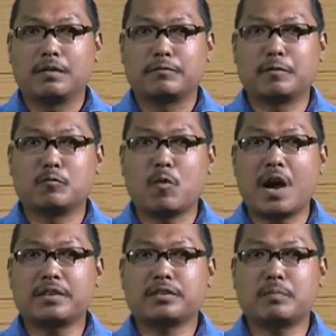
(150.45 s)
from
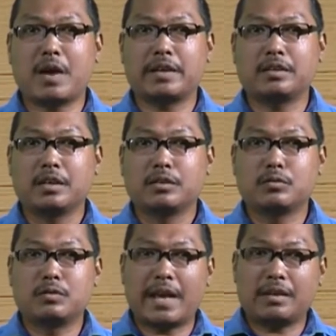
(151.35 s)
one's mind
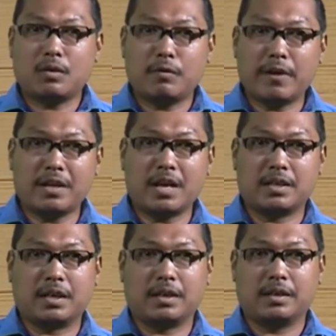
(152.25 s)
to that of
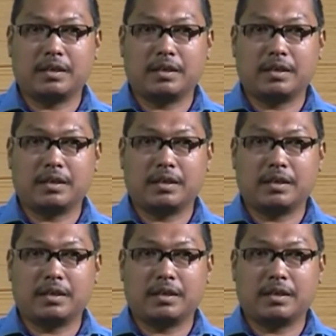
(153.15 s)
another.